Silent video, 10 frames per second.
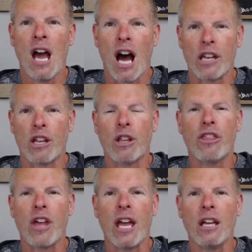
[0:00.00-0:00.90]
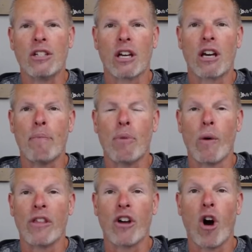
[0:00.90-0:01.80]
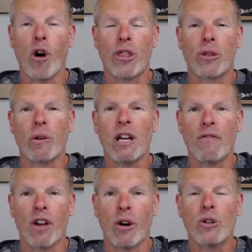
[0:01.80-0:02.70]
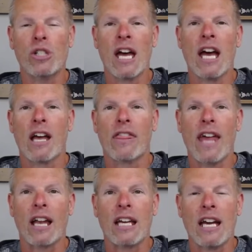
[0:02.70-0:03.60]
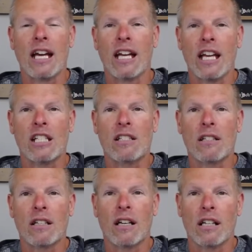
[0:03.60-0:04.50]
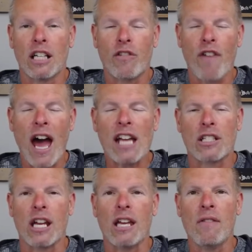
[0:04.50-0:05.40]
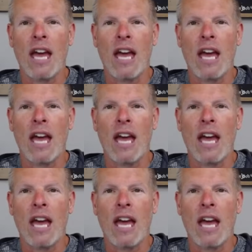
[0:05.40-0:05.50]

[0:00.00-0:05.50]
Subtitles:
Another thing to couple with all 3 of those that is fasting,